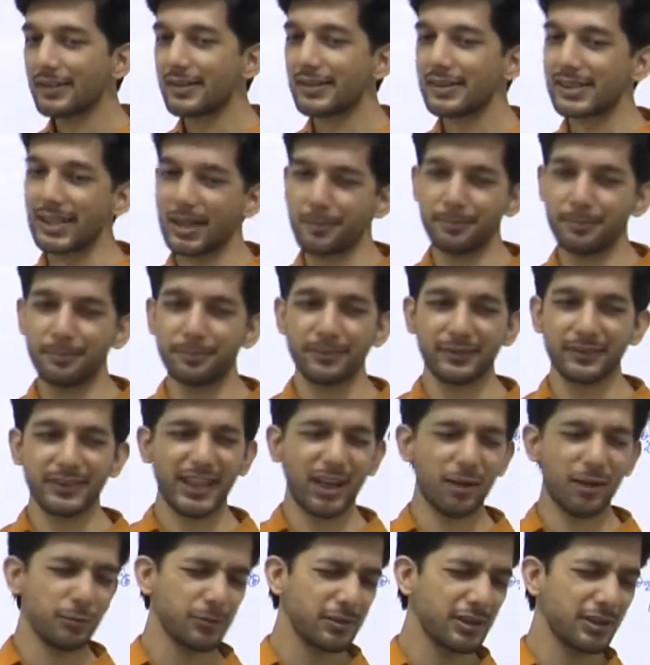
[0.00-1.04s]
some
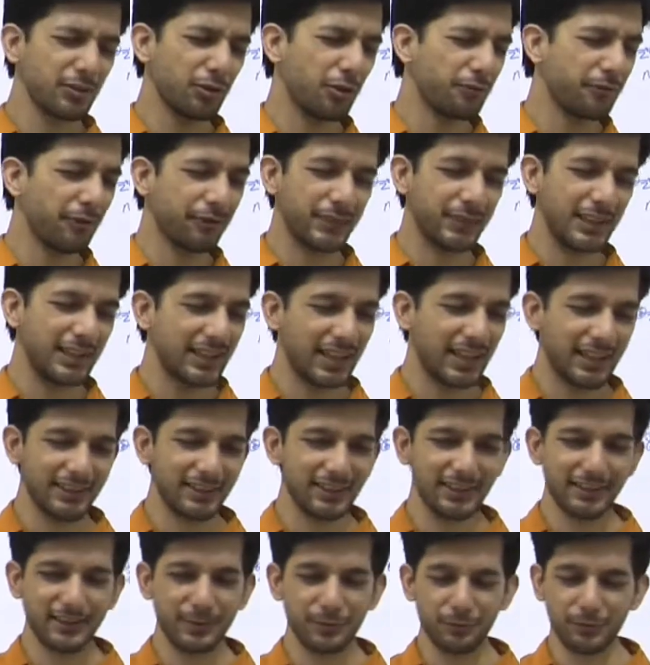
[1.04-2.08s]
1,000 or
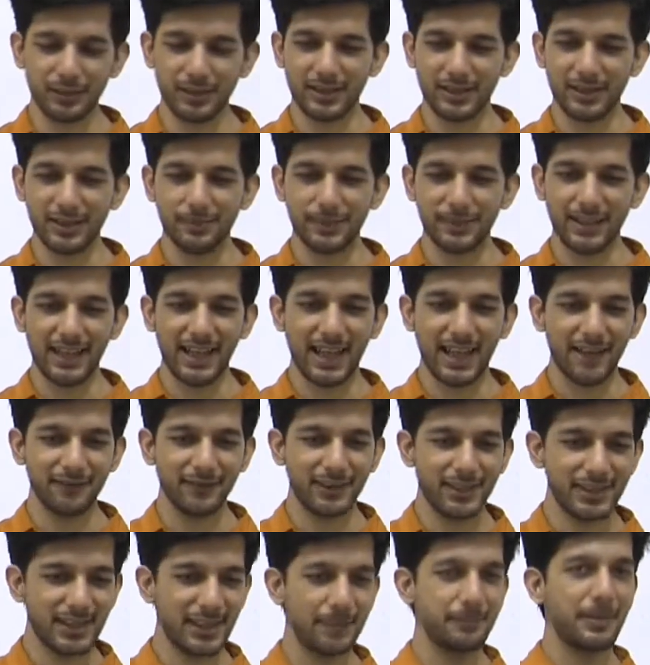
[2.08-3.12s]
1,500 users may have
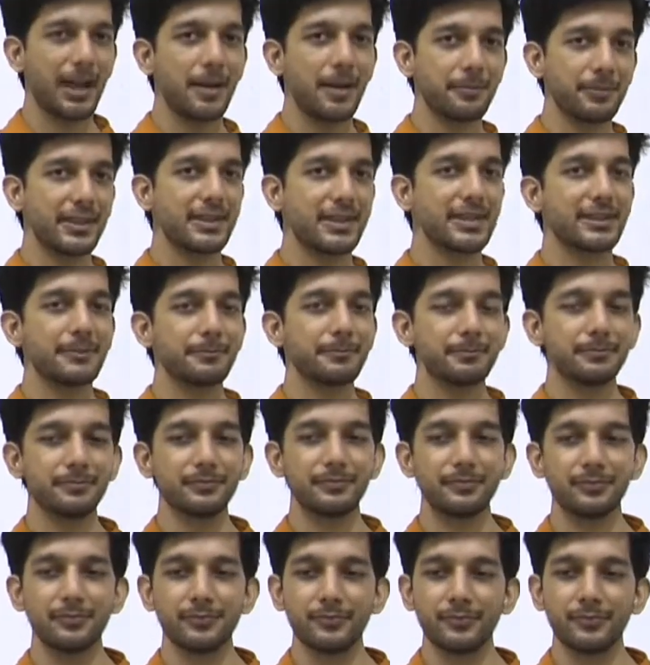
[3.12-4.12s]
the same habits.